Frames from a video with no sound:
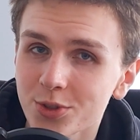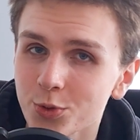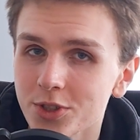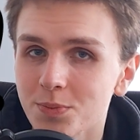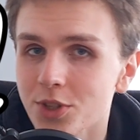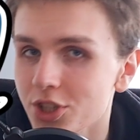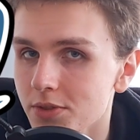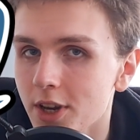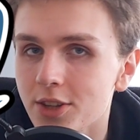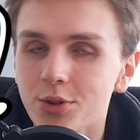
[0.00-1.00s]
with
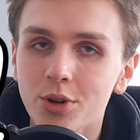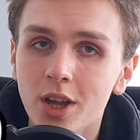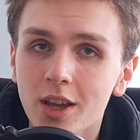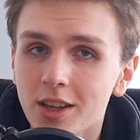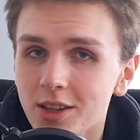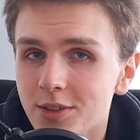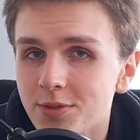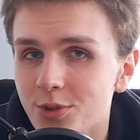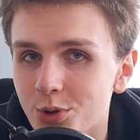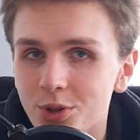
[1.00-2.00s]
pgvector if
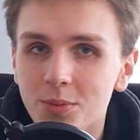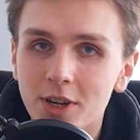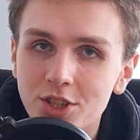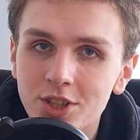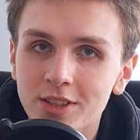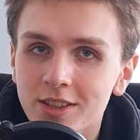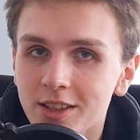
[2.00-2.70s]
you're on a budget.